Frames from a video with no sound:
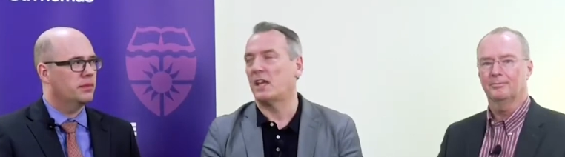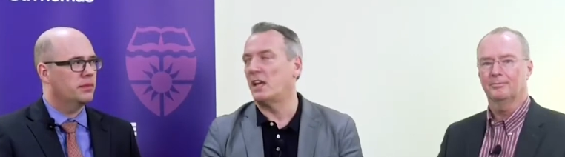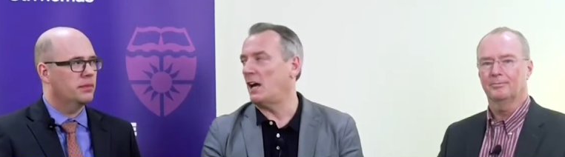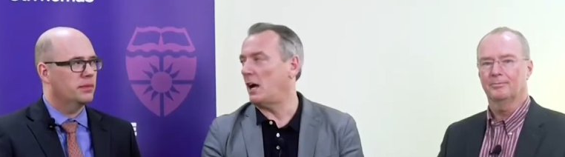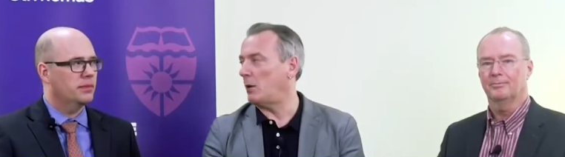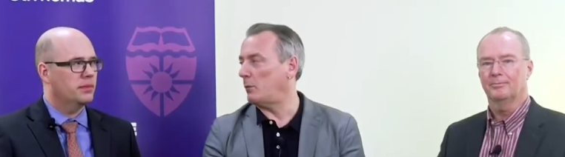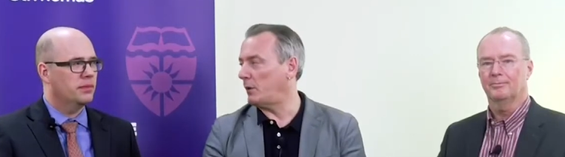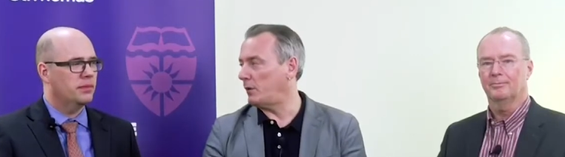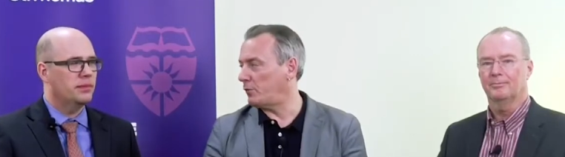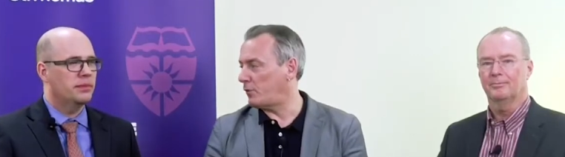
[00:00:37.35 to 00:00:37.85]

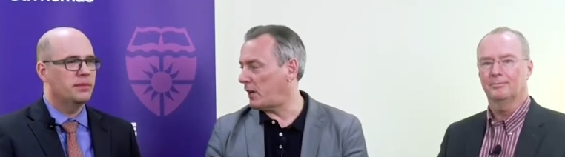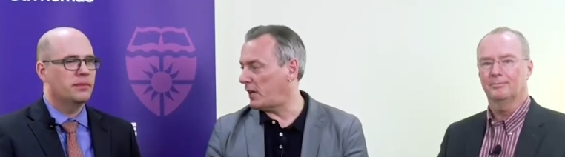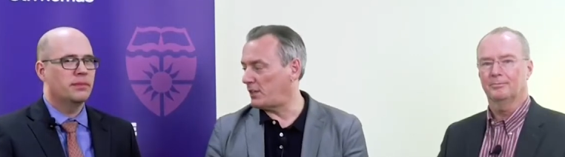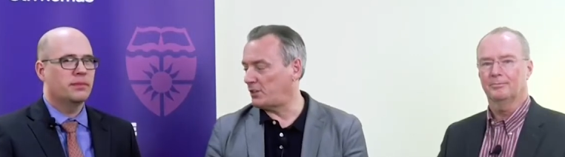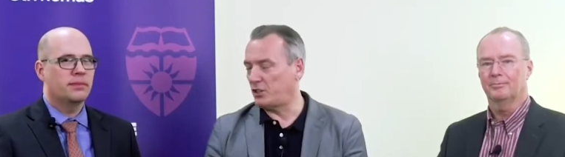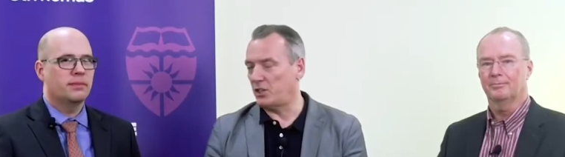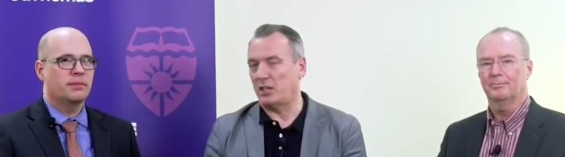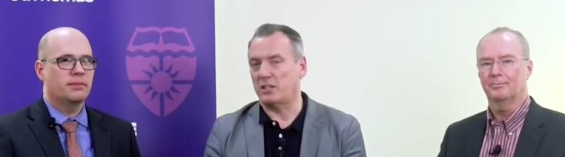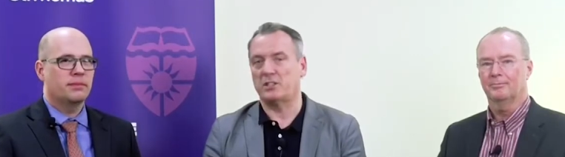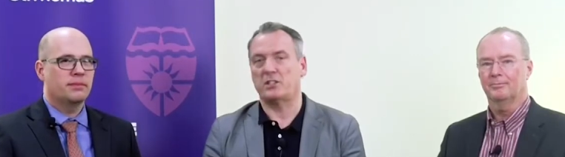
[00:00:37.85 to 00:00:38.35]
Speaker 1: And we have Ryan
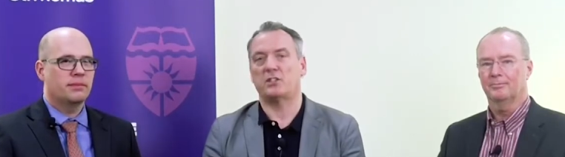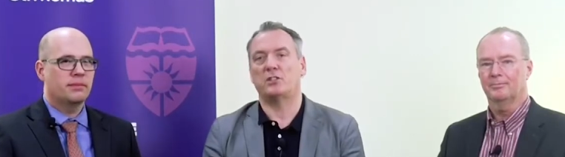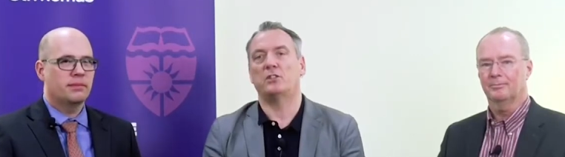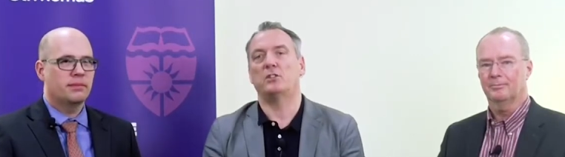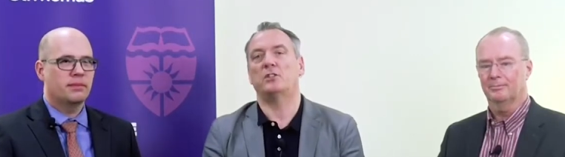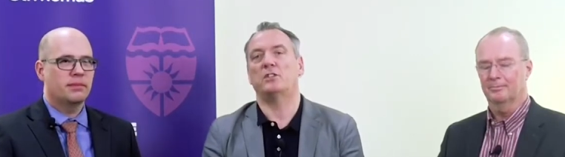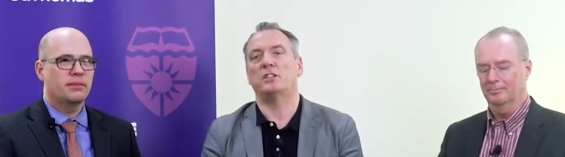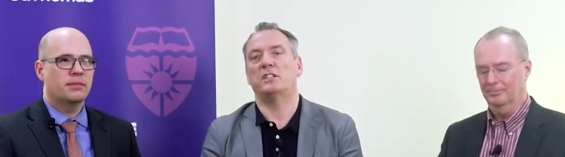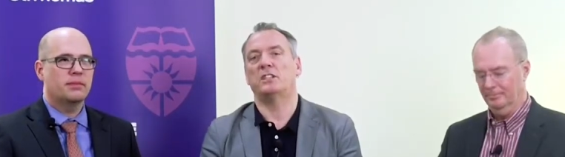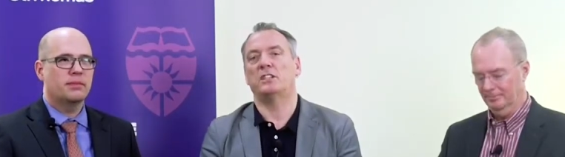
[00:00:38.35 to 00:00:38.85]
Johnson, who
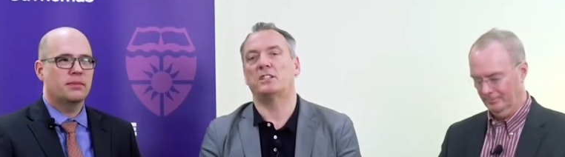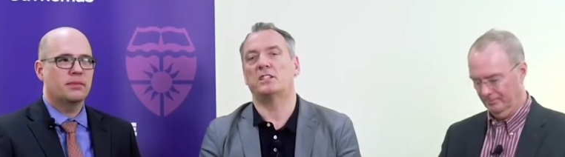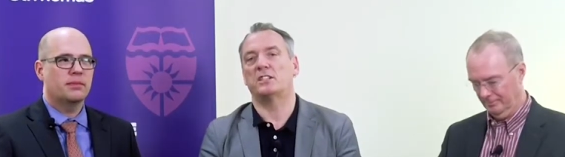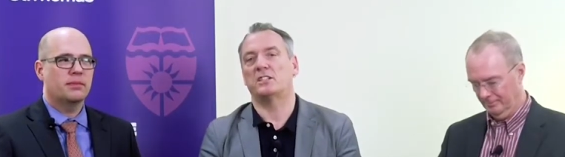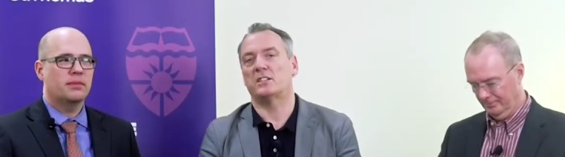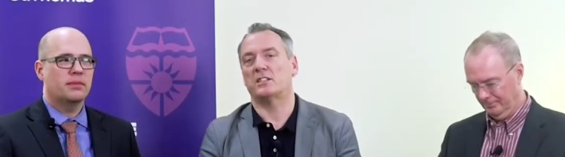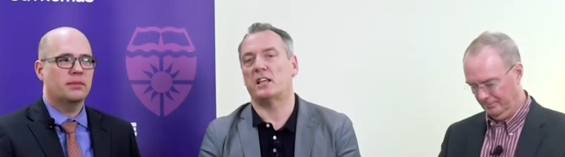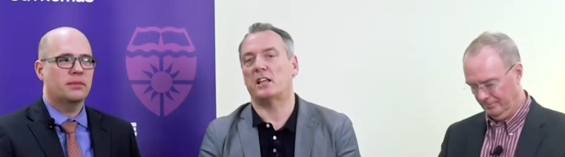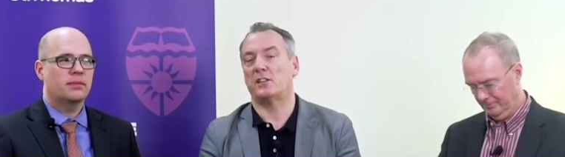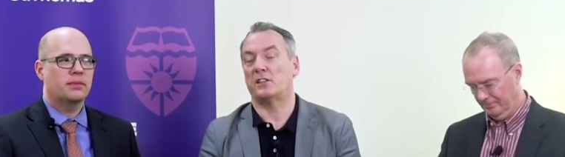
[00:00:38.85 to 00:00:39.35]

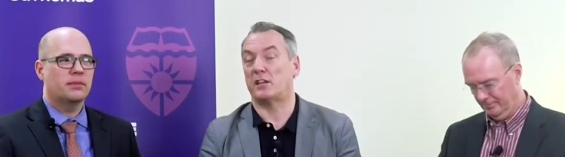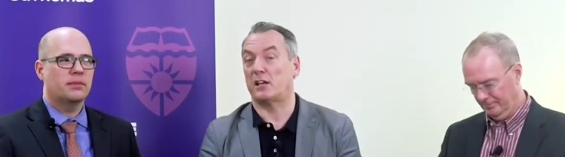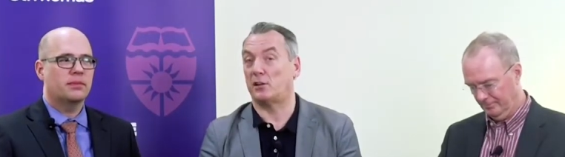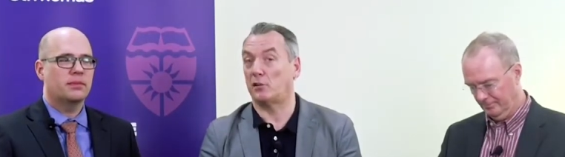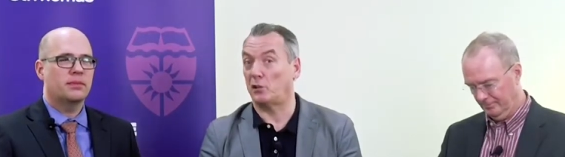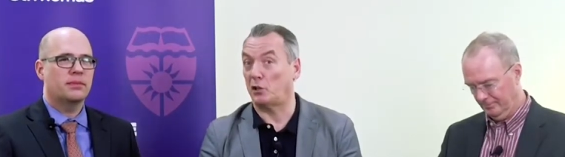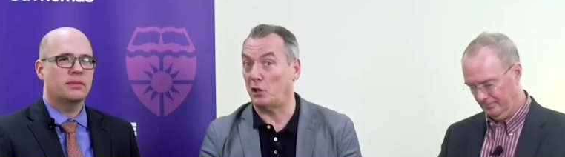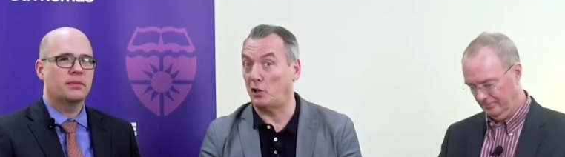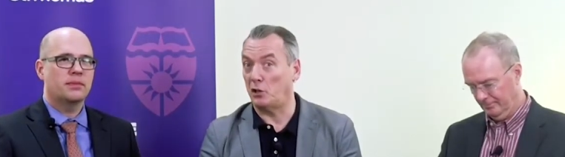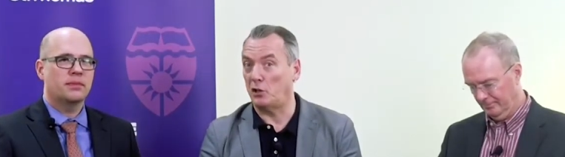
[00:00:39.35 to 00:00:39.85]
teaches healthcare
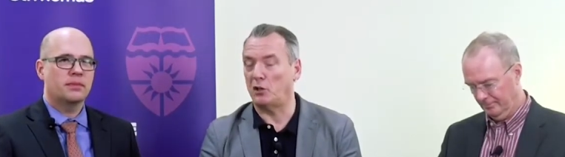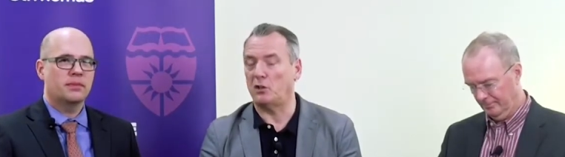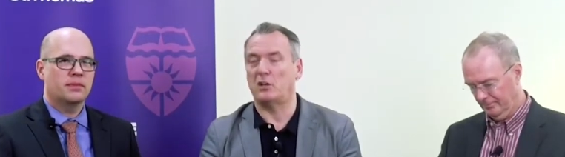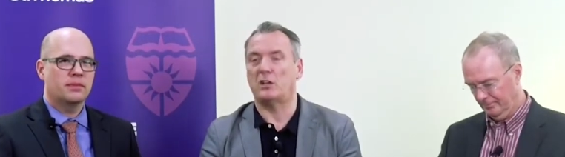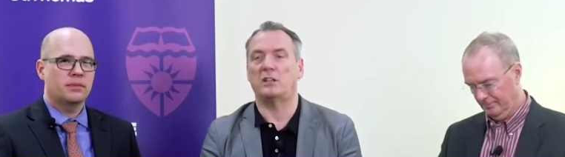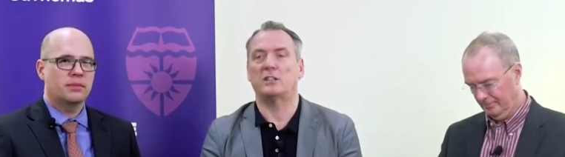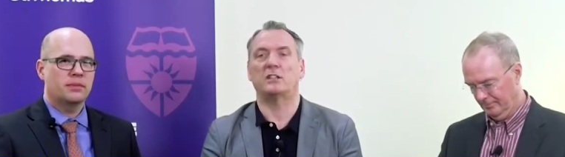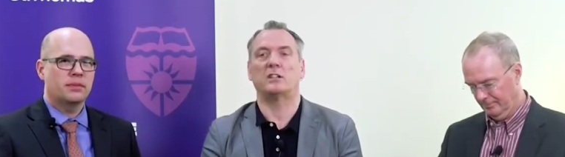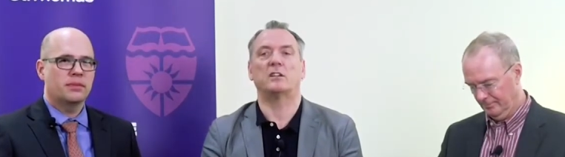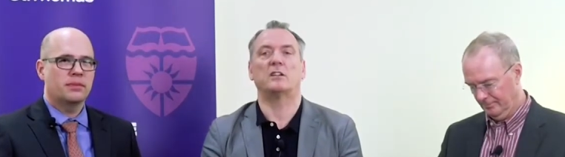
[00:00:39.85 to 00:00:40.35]
law
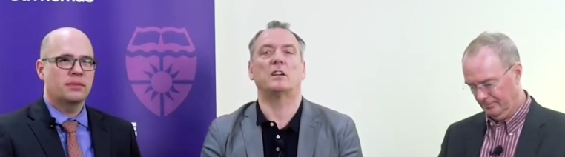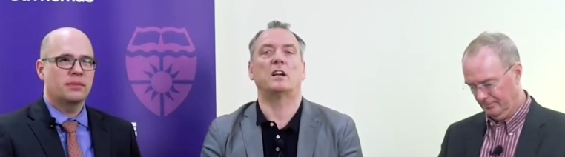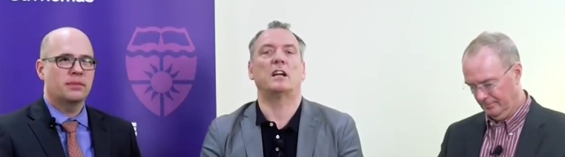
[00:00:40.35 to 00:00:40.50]
on our